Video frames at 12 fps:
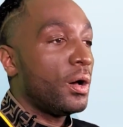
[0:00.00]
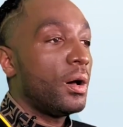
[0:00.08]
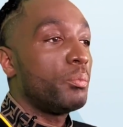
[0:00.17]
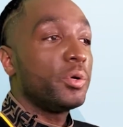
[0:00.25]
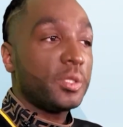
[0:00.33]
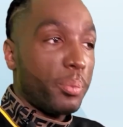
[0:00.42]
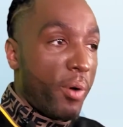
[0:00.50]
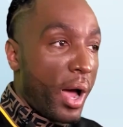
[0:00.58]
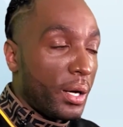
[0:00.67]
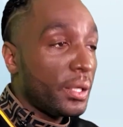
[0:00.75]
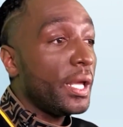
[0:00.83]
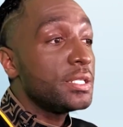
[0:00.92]
with the
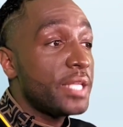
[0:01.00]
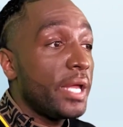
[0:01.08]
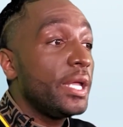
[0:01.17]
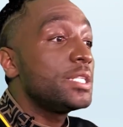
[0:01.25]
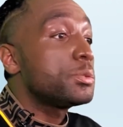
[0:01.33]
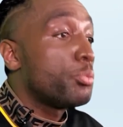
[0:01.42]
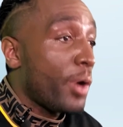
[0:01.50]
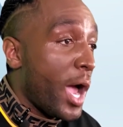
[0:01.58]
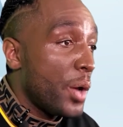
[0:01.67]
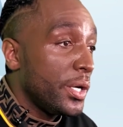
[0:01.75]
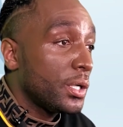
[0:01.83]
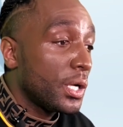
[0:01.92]
product is that it's
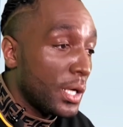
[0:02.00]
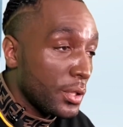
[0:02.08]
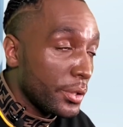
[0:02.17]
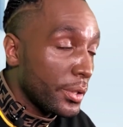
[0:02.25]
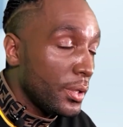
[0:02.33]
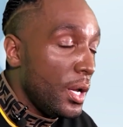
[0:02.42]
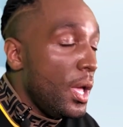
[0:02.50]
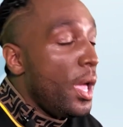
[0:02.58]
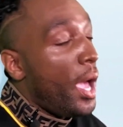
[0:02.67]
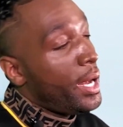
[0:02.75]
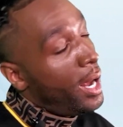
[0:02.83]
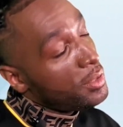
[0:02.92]
brown in color.
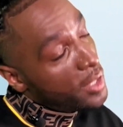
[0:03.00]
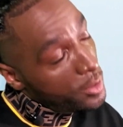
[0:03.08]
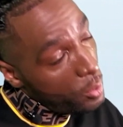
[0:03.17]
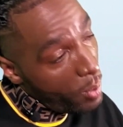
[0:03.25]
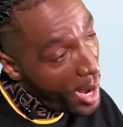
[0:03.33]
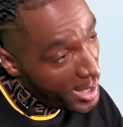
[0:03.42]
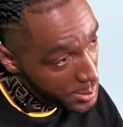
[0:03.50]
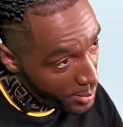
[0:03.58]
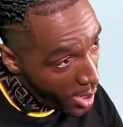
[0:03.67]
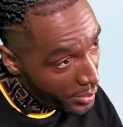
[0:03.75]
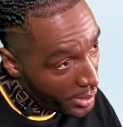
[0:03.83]
And I'll tell you why it's brown in